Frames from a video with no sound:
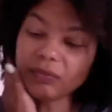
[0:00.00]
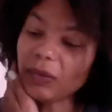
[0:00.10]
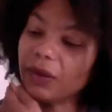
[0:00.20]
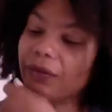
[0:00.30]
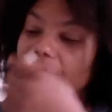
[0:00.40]

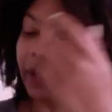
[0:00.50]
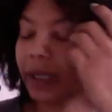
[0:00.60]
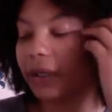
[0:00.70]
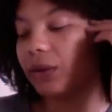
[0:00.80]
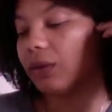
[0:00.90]
feel
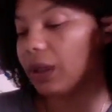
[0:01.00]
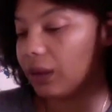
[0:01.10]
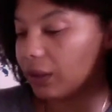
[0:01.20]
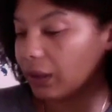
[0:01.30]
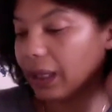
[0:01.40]
like you
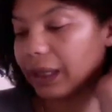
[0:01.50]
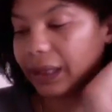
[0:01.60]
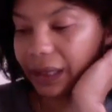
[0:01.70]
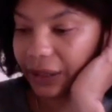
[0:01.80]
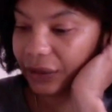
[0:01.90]
can kind
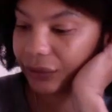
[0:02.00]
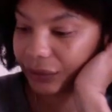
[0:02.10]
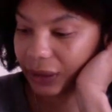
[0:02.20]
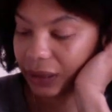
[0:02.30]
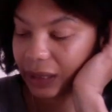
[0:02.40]
of
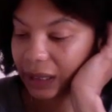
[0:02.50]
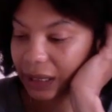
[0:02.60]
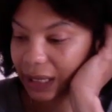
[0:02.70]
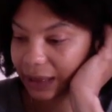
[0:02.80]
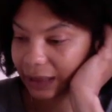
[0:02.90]
give
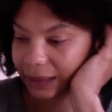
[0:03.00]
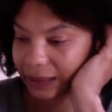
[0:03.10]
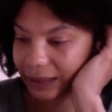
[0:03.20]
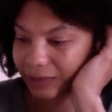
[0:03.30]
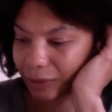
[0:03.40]
at
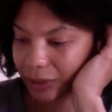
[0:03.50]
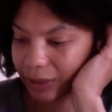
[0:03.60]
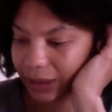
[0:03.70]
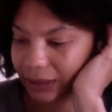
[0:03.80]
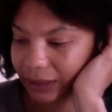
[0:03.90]
this
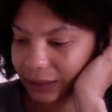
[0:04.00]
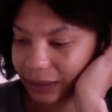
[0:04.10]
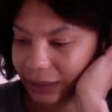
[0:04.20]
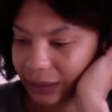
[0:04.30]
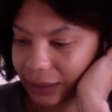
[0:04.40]
moment,
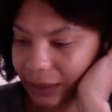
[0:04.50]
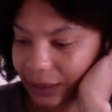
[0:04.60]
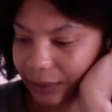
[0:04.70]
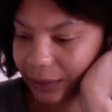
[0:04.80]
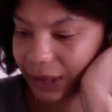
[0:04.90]

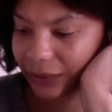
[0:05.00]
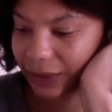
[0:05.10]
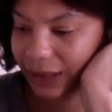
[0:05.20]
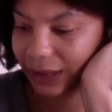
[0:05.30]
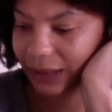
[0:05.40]
The
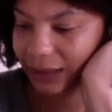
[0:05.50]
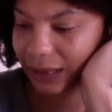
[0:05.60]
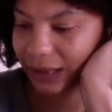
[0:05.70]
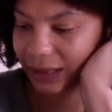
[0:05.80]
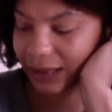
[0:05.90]
advice is
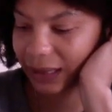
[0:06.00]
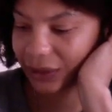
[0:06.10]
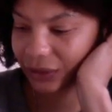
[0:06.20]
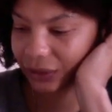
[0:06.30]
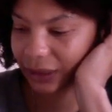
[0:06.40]
to kind of
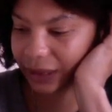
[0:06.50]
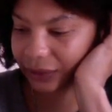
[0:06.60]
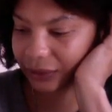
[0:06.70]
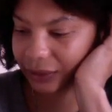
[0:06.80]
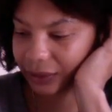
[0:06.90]
stand your
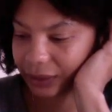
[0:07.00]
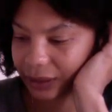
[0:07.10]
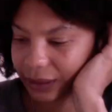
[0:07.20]
ground,